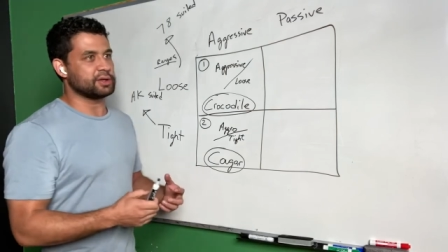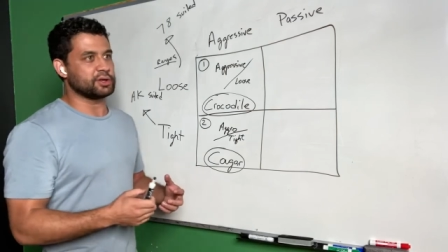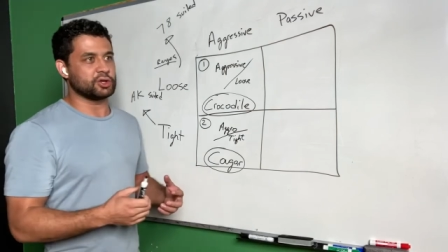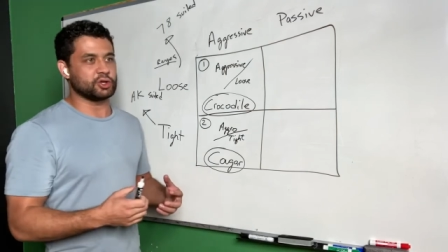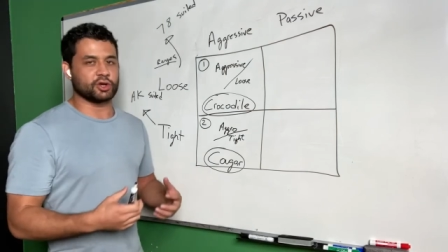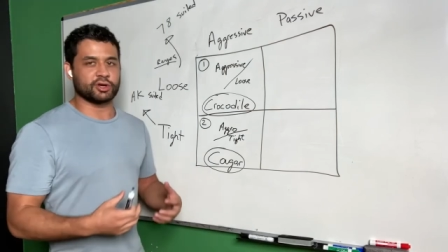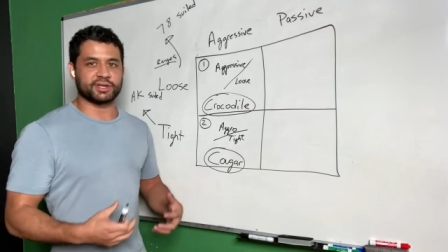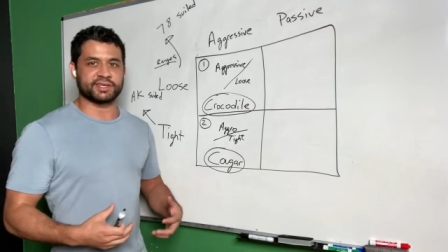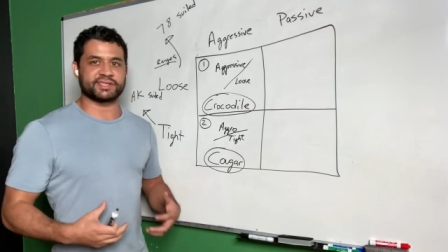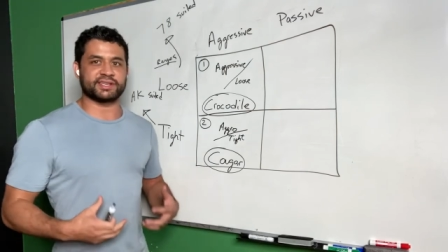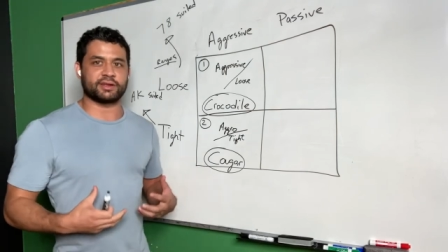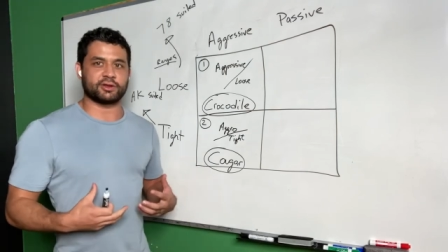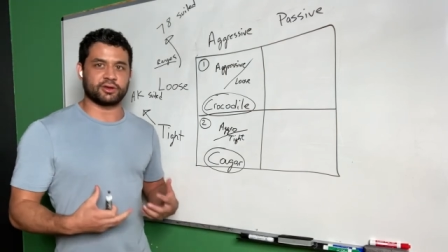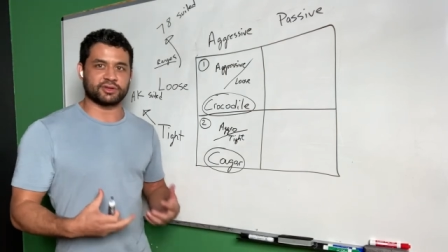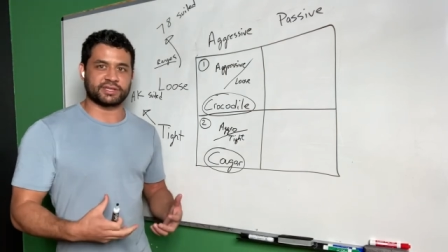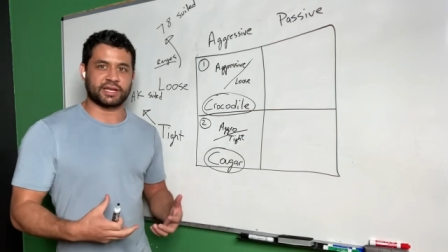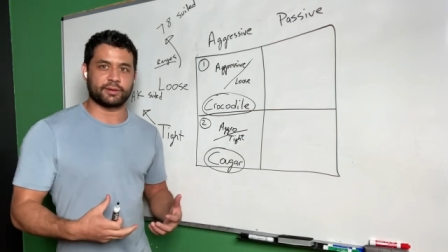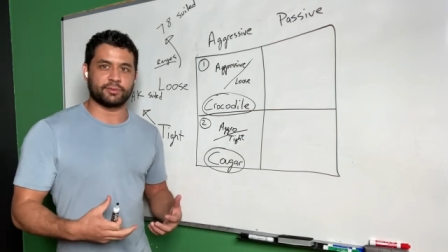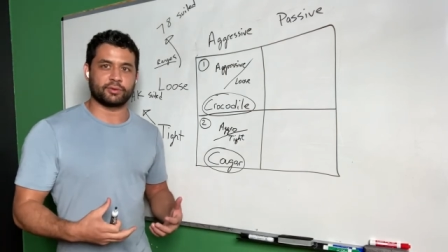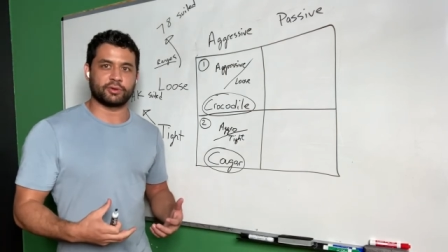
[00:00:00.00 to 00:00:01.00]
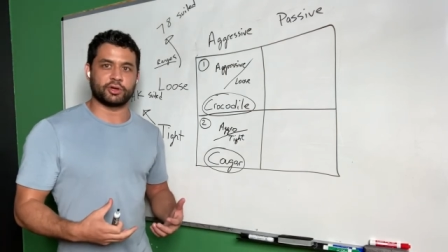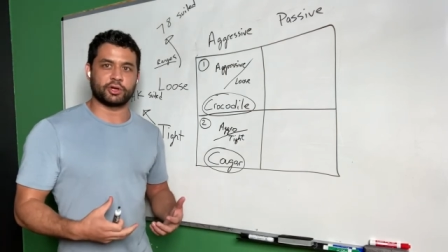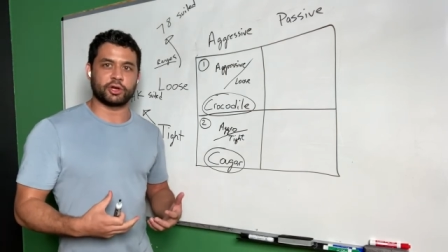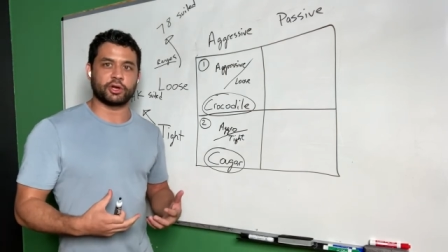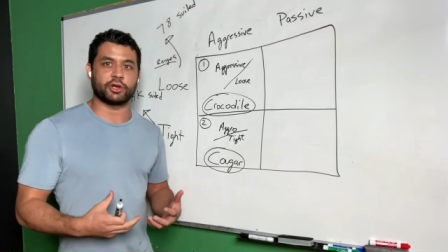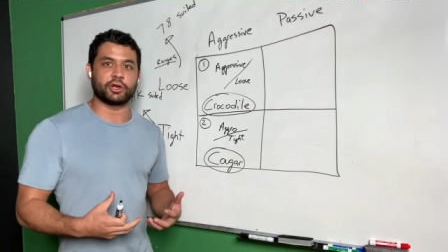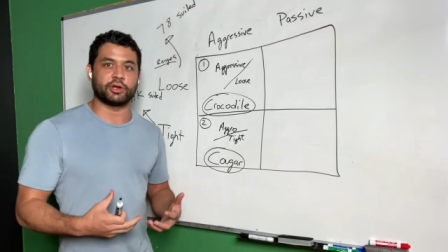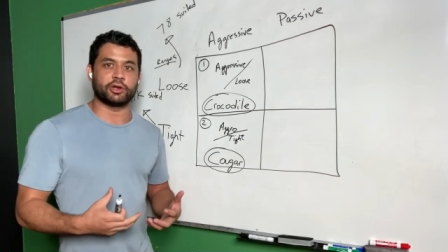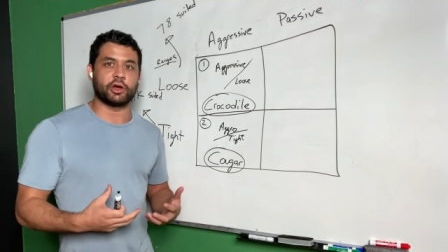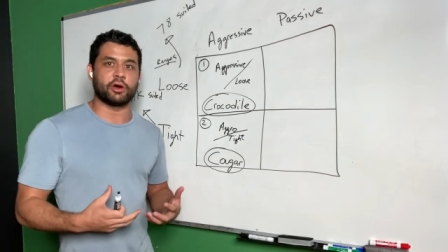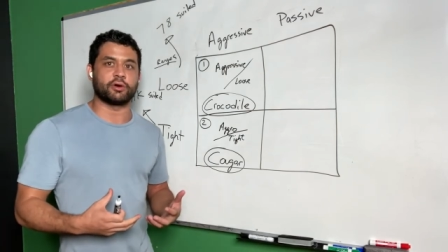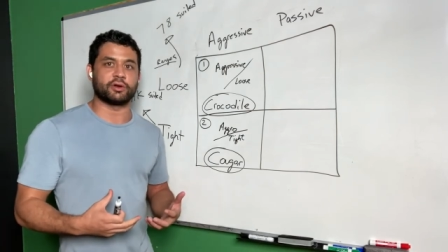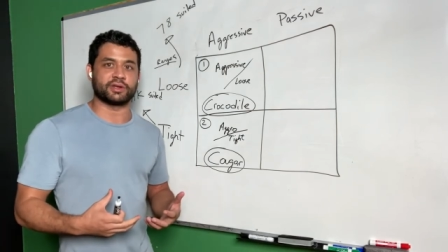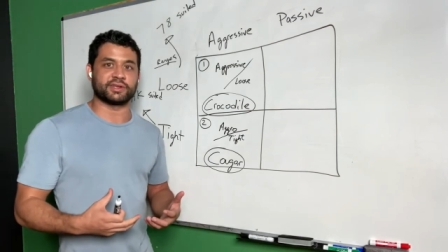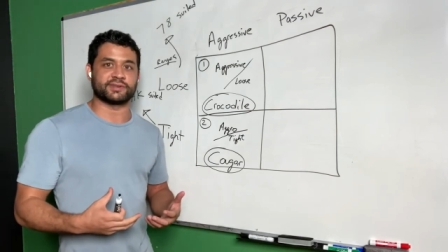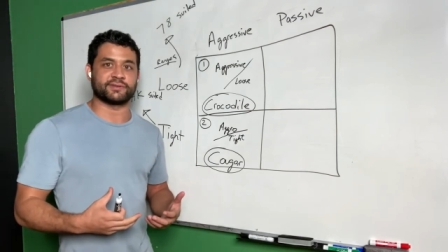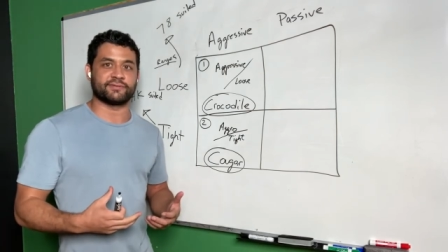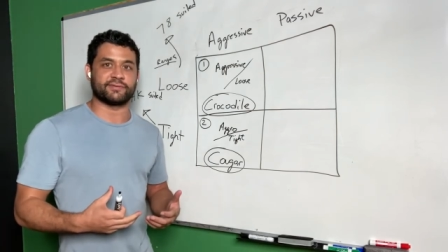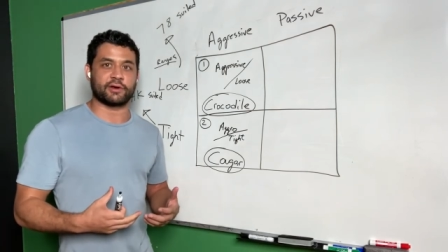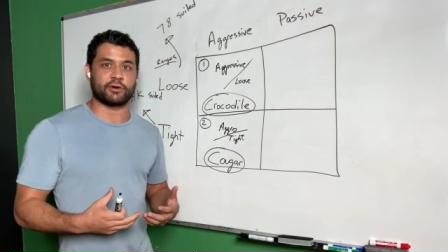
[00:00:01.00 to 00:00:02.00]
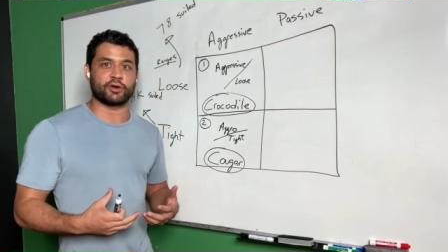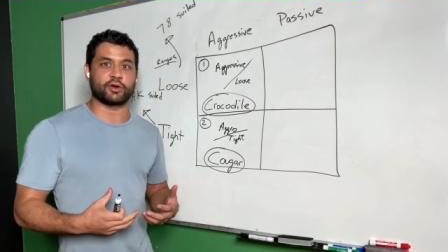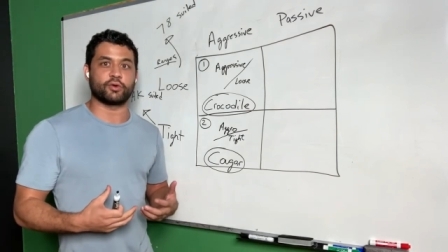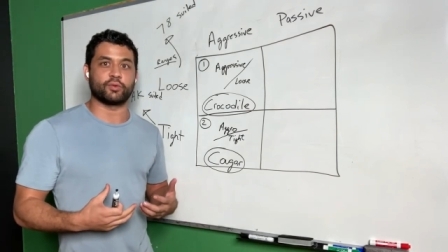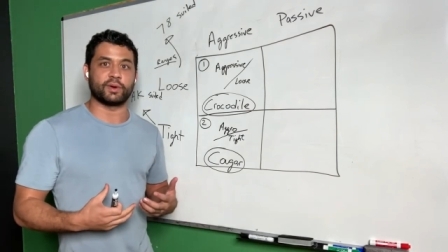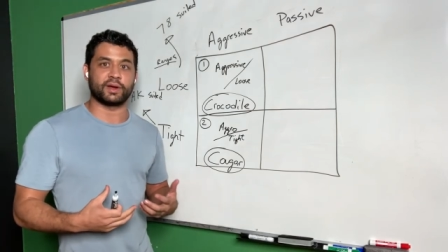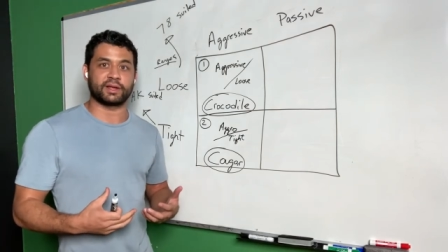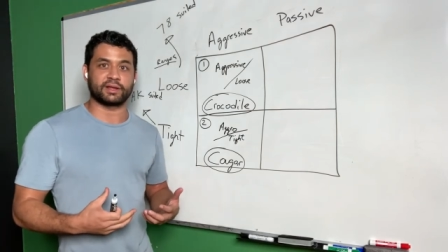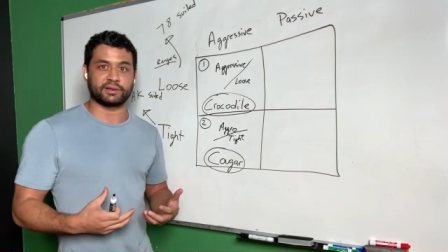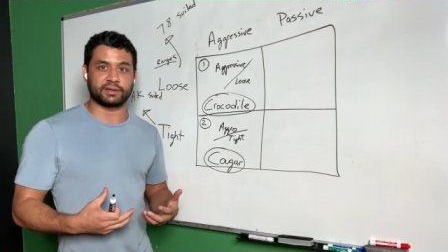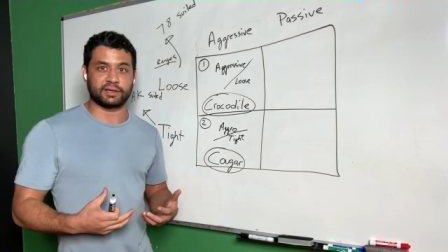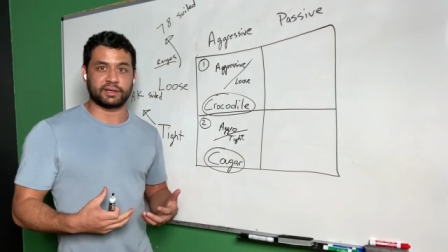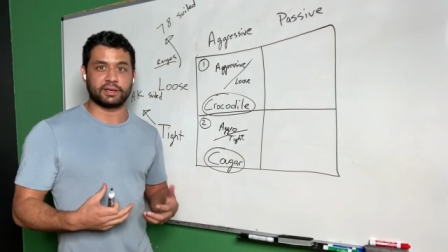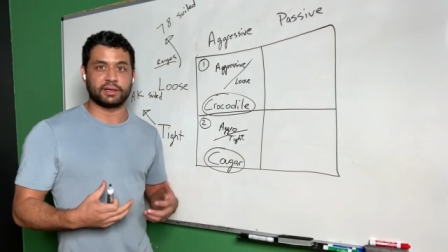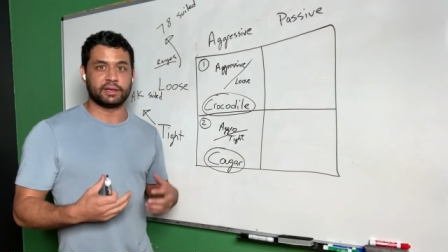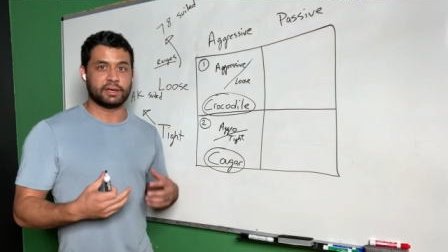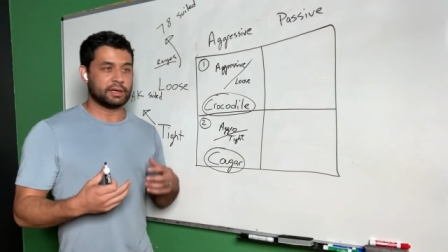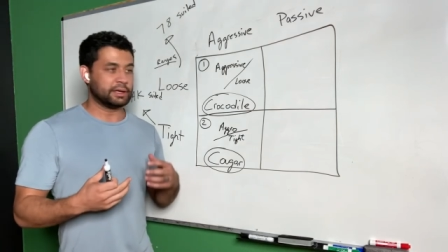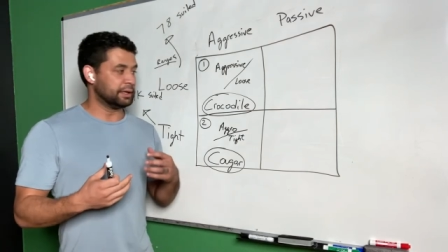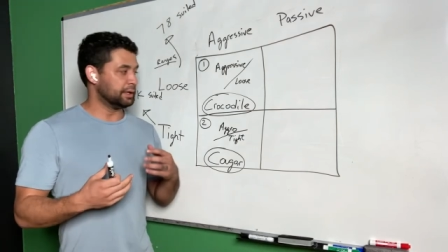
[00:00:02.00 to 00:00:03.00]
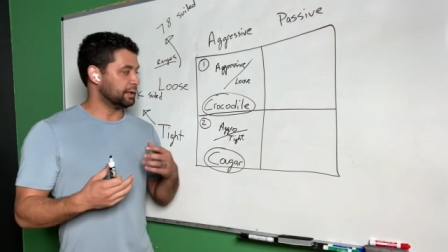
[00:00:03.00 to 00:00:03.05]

you're gonna sit at your table and you're gonna notice very quickly